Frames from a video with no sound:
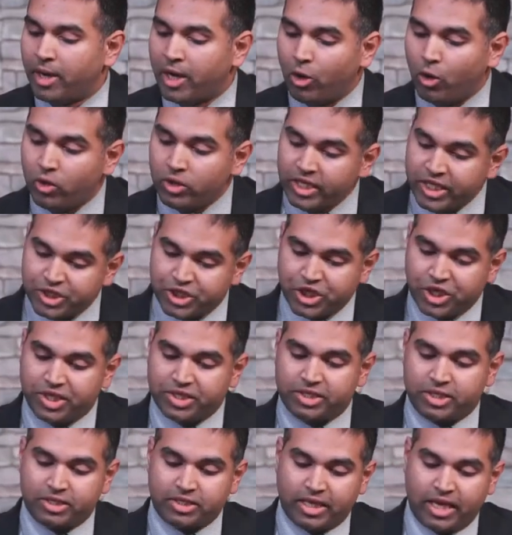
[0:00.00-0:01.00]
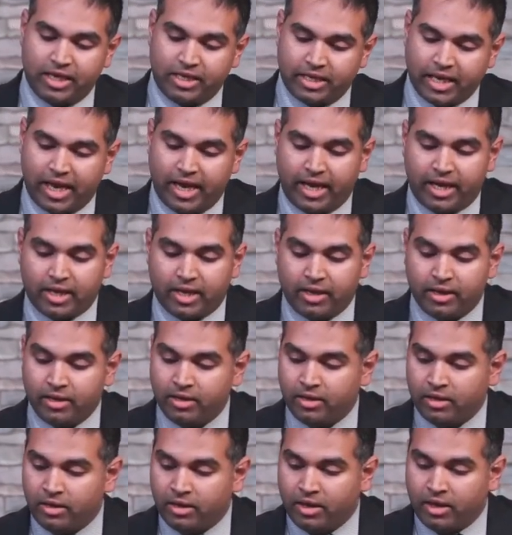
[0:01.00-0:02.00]
But only Jesus can take
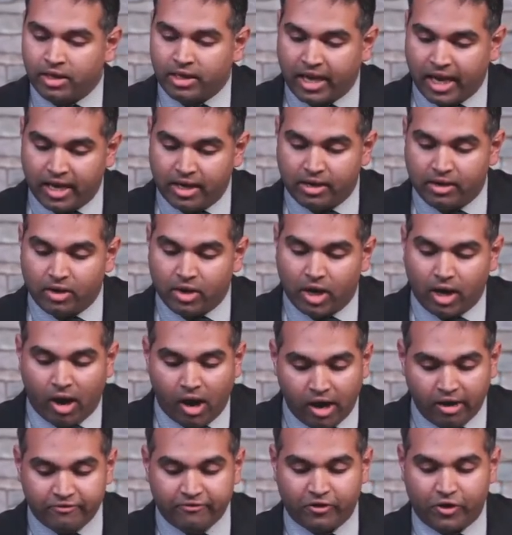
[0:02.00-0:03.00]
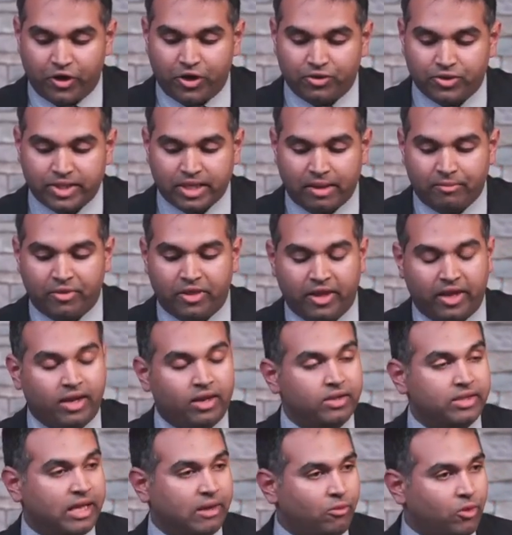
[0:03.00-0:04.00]
can offer you
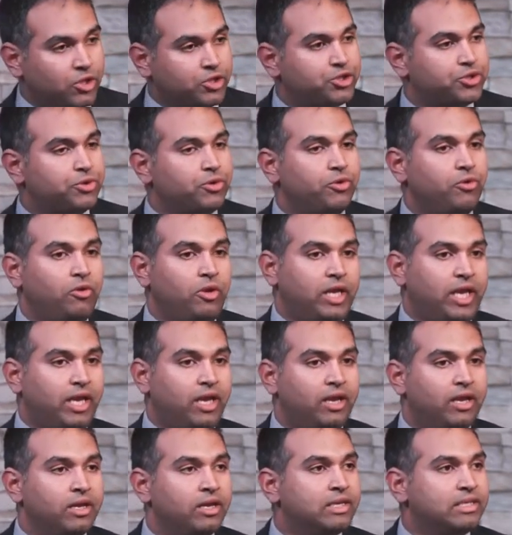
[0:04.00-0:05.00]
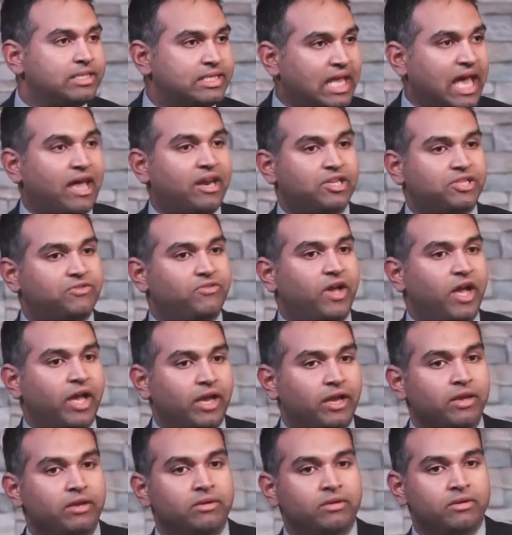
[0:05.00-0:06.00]
something that will truly satisfy.
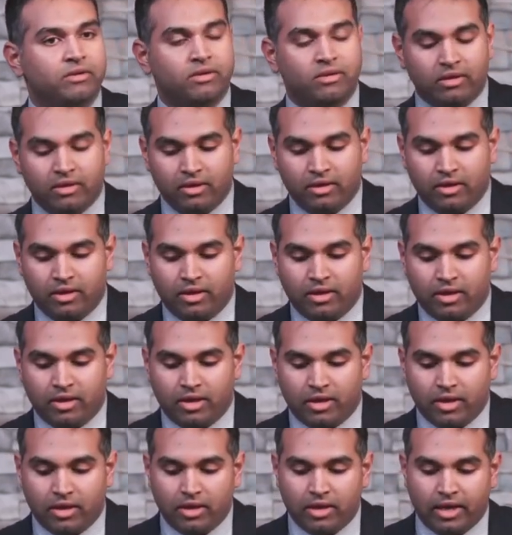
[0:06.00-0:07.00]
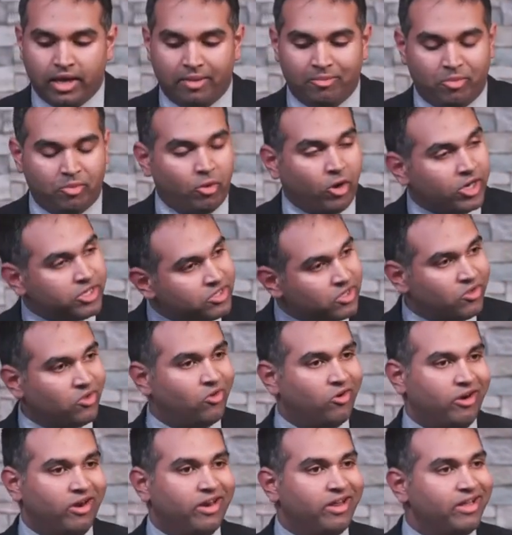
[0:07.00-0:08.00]
And praise the
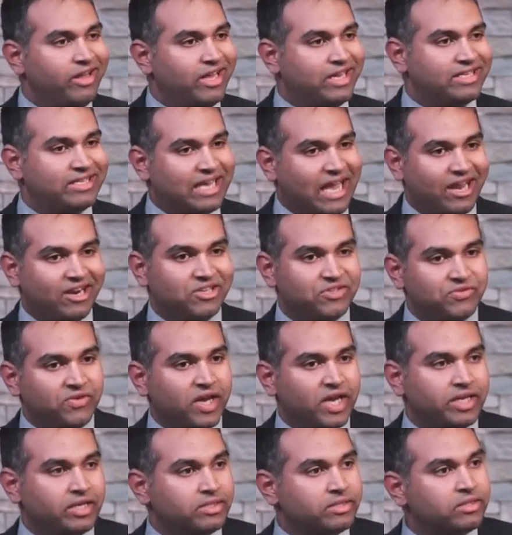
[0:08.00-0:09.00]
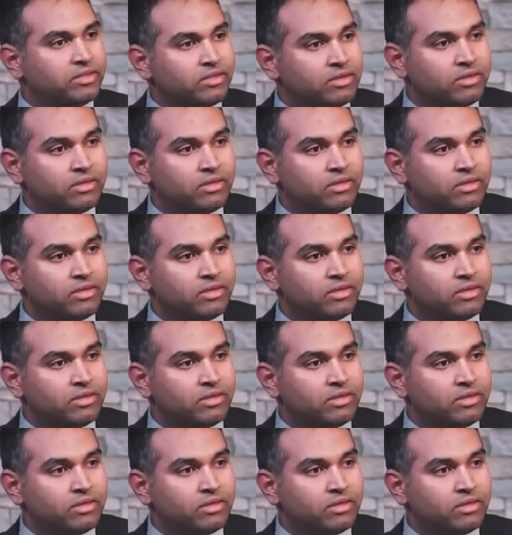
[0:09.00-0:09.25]
Lord, it satisfies.